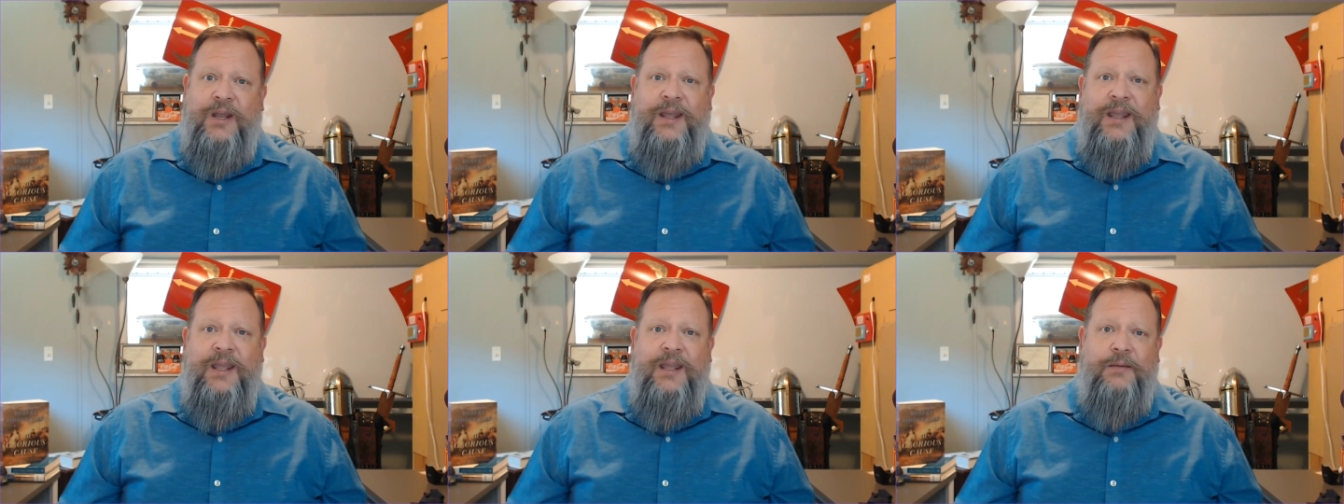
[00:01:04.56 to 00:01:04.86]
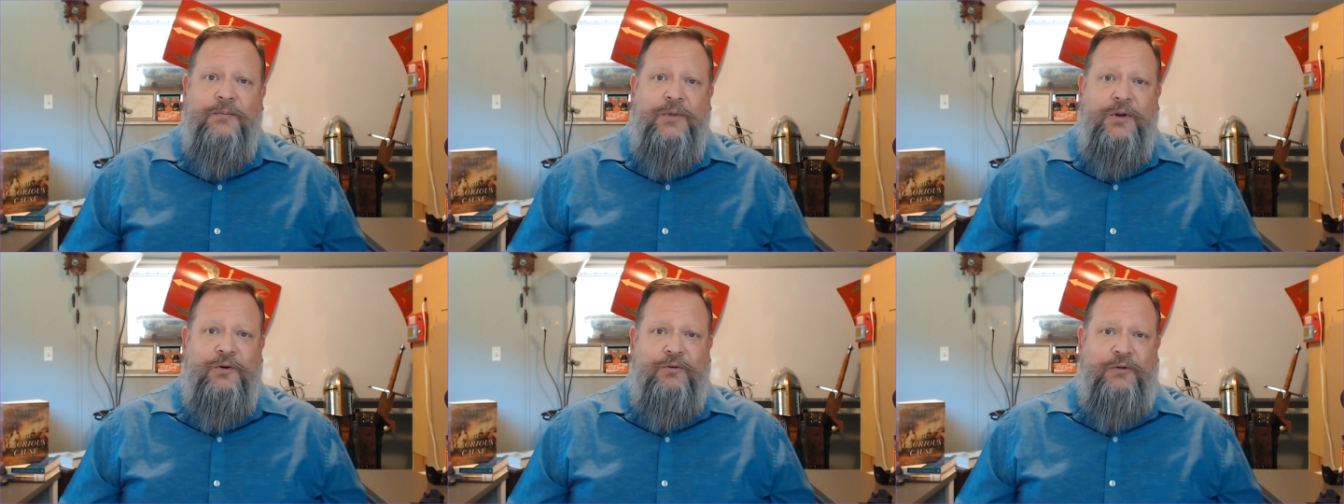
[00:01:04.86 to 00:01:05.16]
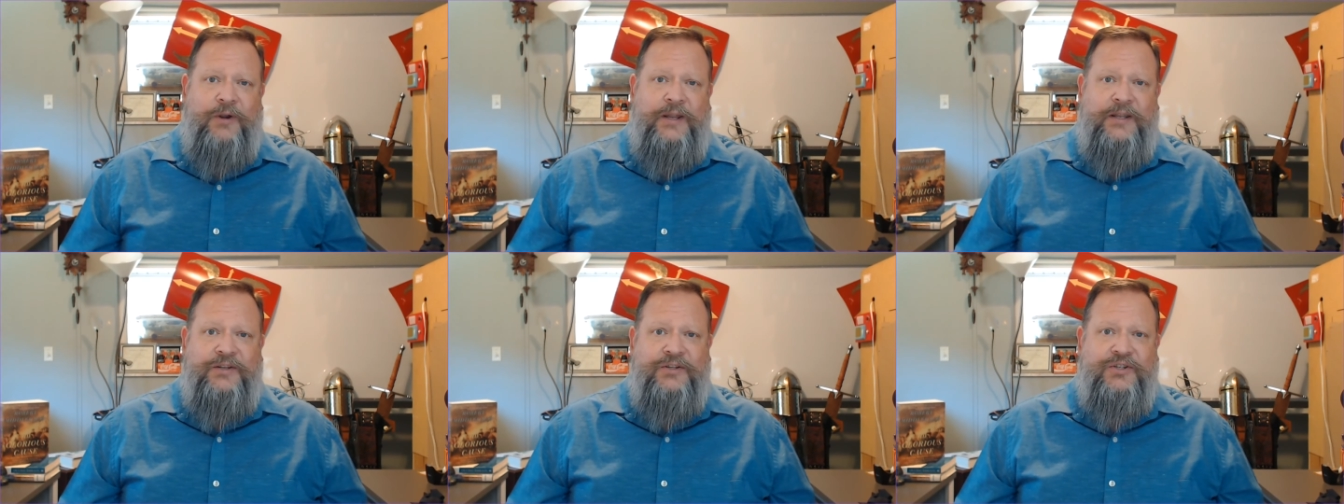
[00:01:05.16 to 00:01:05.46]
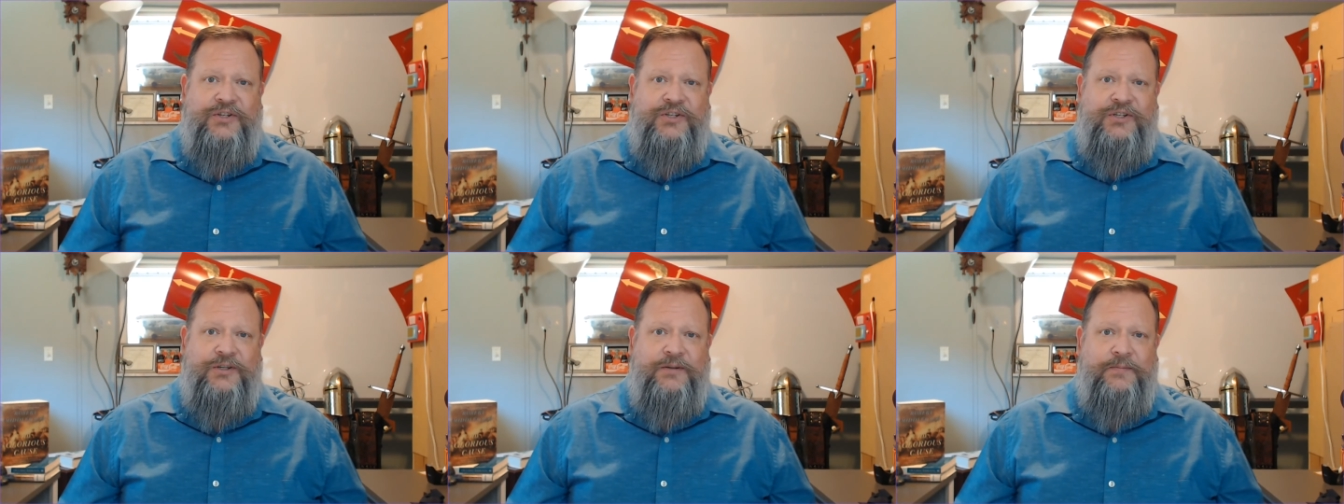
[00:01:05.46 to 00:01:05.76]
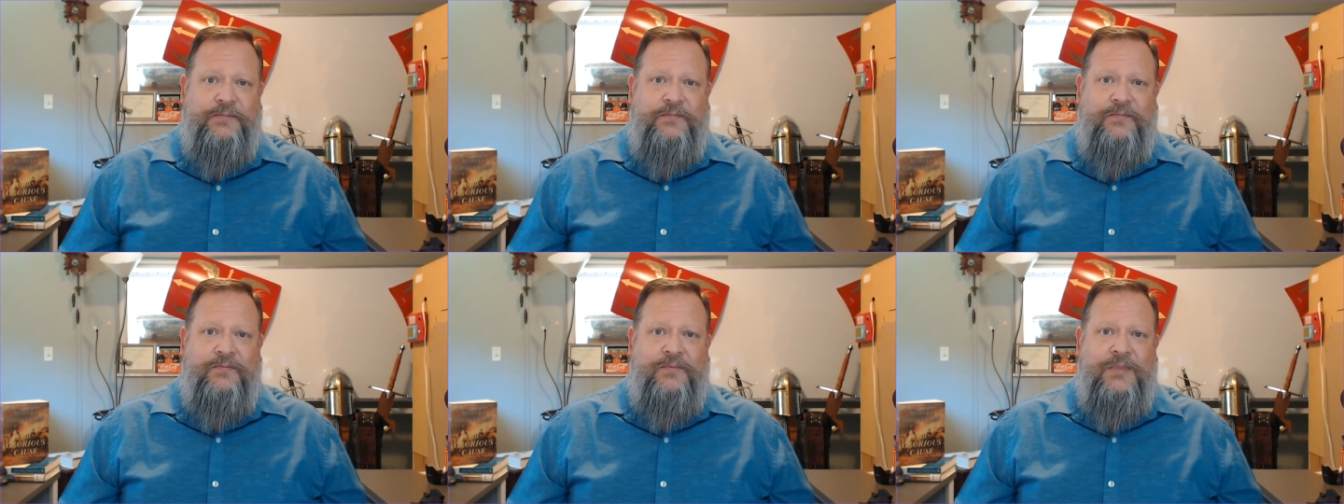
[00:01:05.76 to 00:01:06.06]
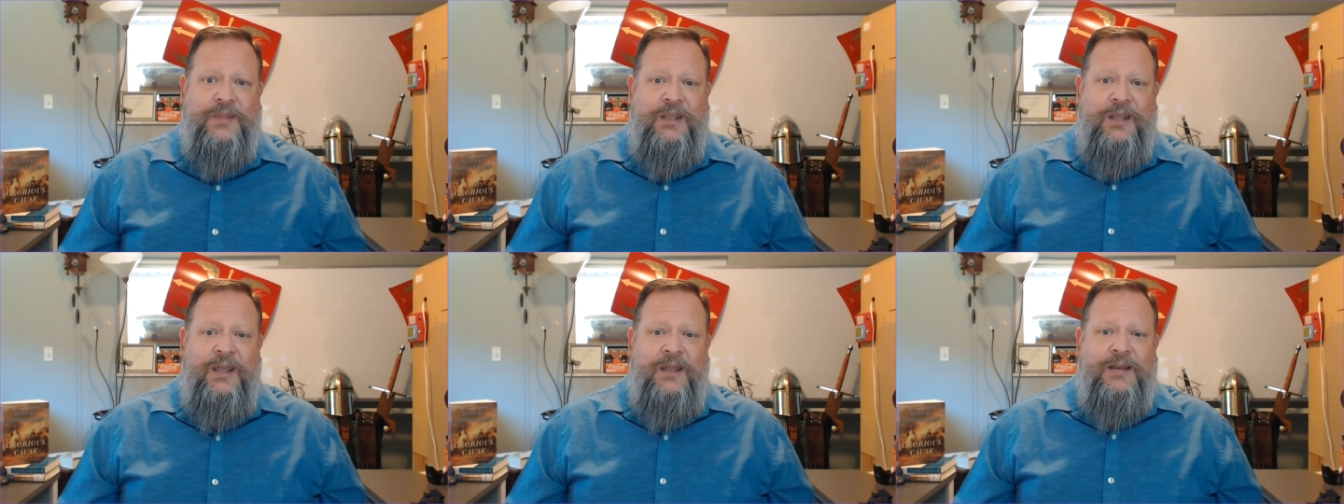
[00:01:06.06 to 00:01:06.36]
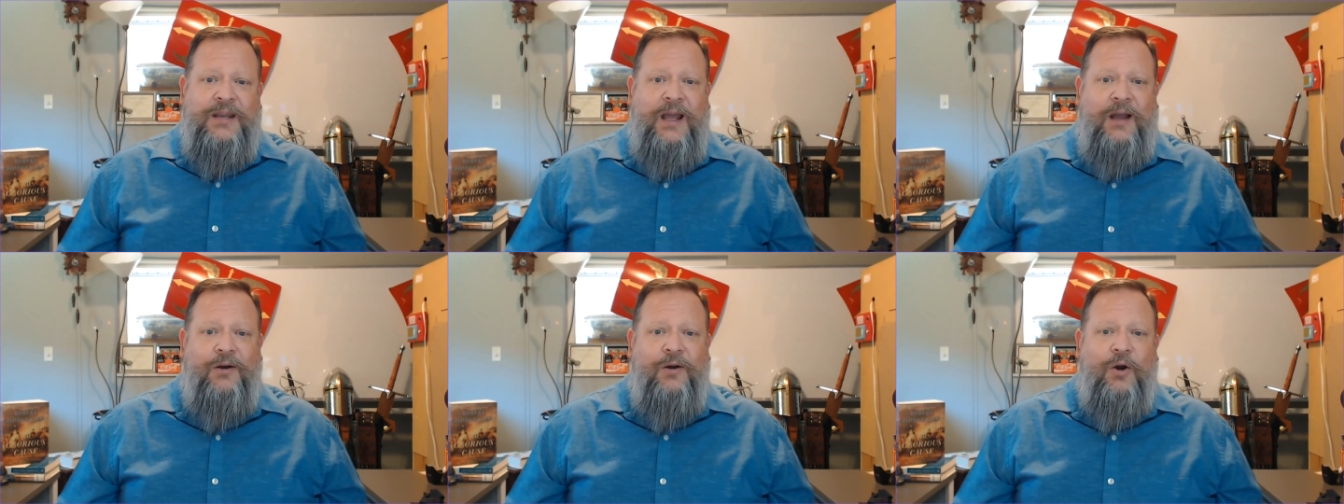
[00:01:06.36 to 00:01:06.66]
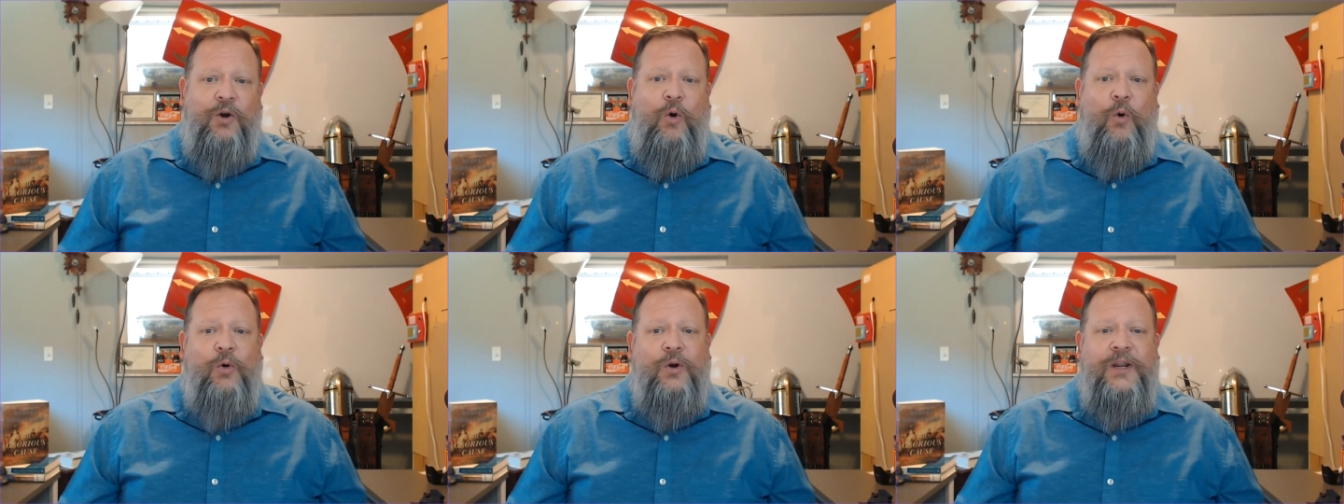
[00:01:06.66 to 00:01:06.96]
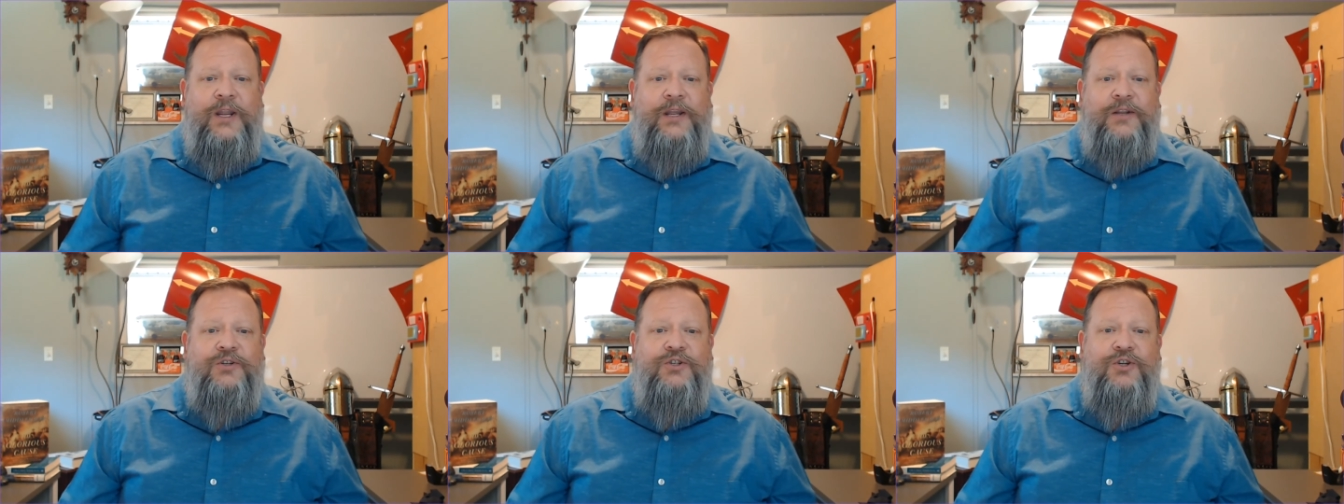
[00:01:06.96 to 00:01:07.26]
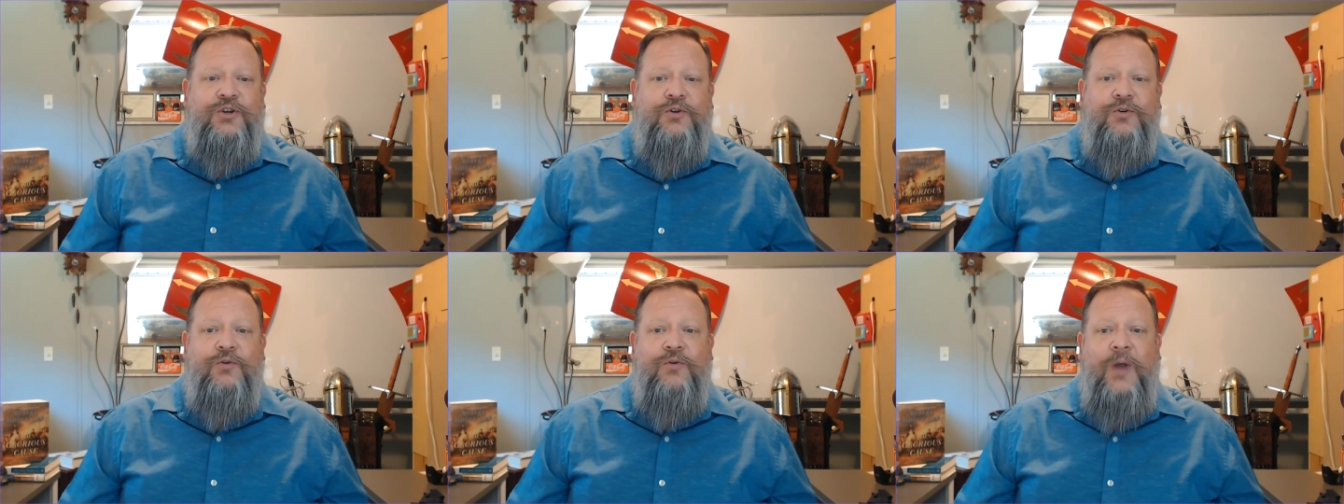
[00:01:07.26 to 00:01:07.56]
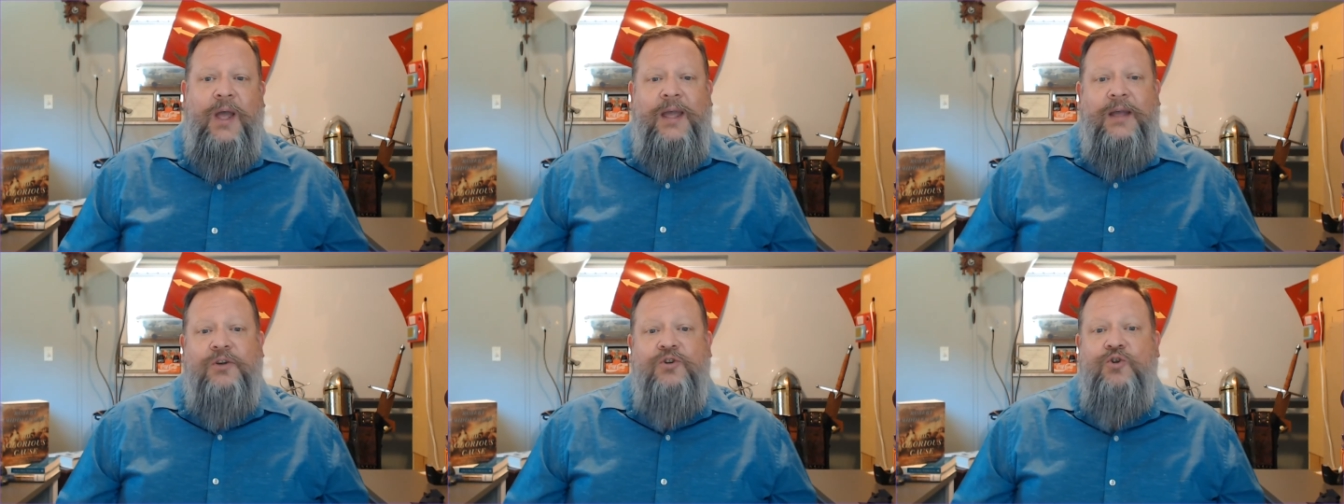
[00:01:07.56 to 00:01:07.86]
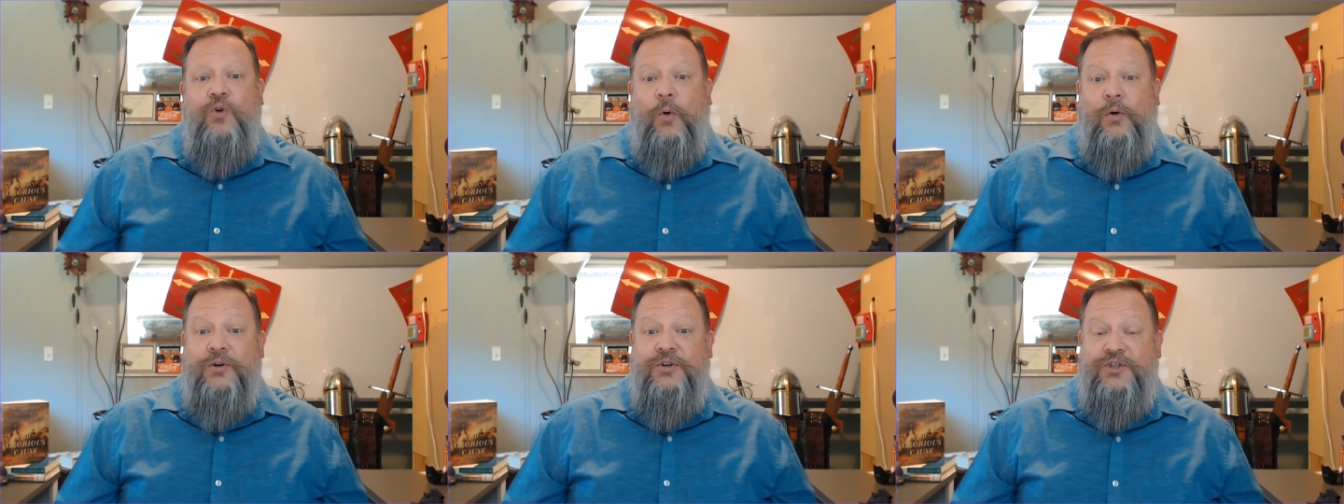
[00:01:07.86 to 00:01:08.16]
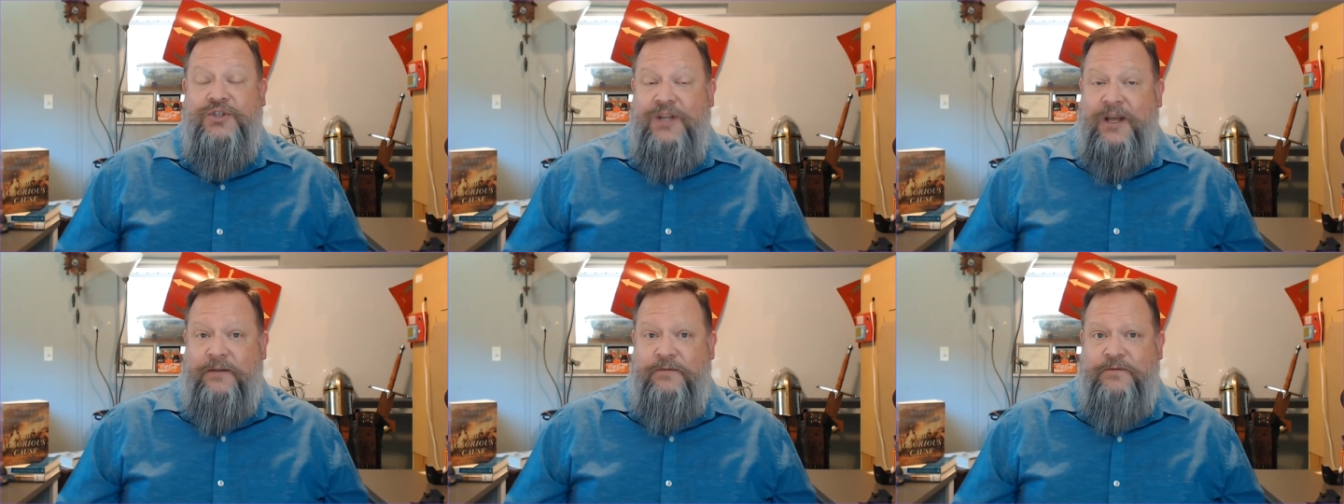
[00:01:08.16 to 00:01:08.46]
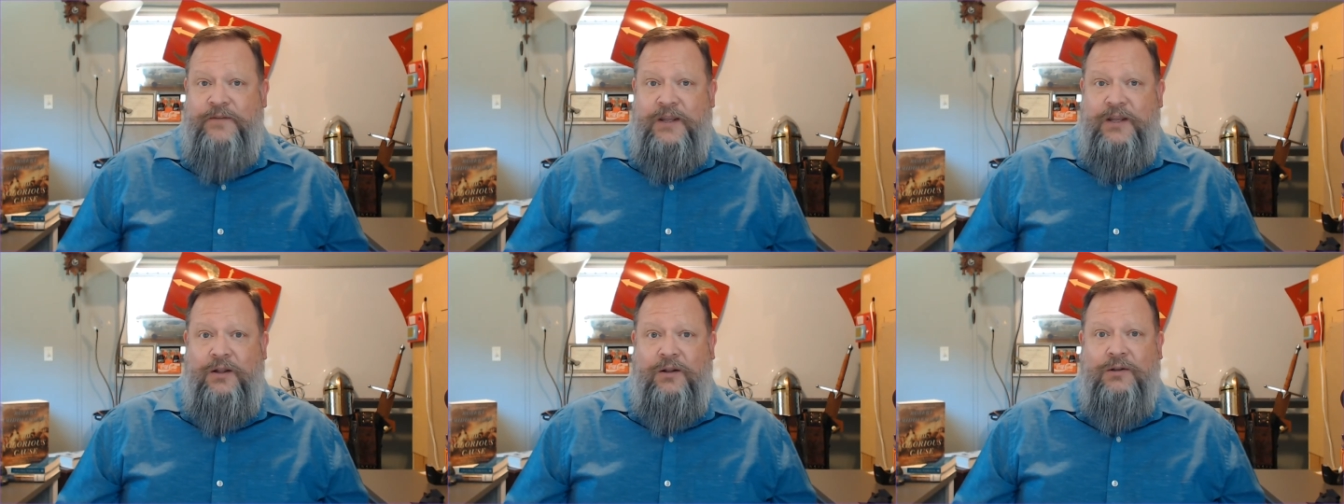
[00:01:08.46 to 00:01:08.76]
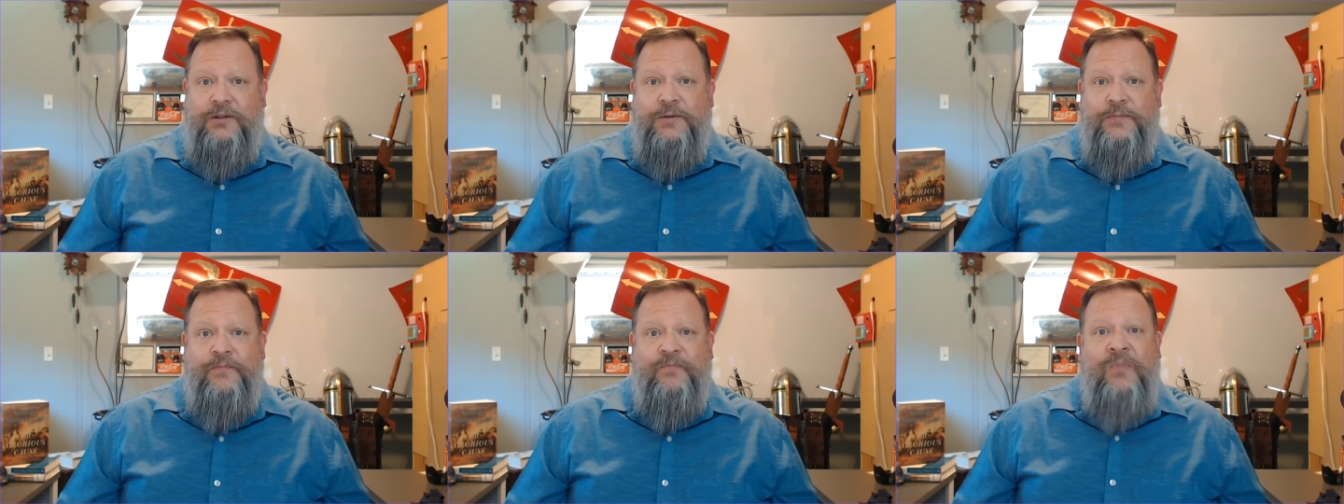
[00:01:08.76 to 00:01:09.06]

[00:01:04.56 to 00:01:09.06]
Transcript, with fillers: immigrants. Now, according to George Duffield,